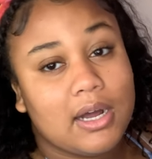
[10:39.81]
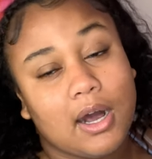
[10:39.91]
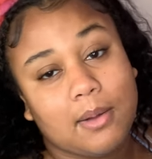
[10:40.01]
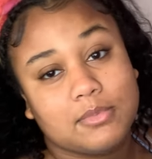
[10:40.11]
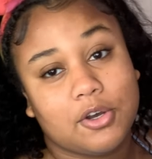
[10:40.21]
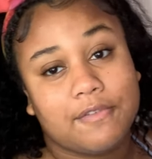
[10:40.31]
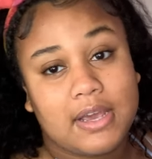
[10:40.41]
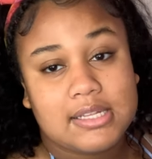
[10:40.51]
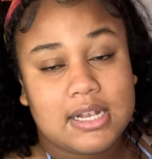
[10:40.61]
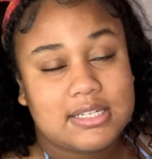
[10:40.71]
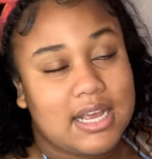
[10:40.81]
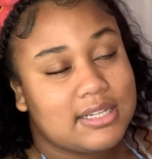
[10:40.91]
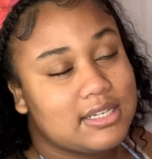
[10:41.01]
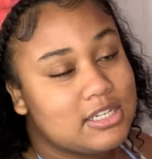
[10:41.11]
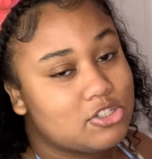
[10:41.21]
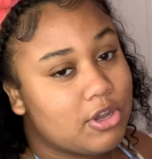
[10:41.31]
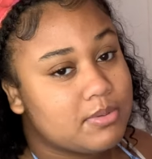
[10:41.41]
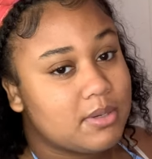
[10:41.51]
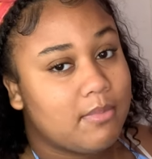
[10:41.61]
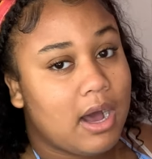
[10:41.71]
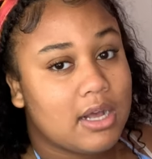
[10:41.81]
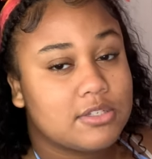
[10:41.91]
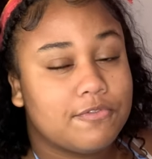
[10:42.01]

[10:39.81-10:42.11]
Don't forget to check the description box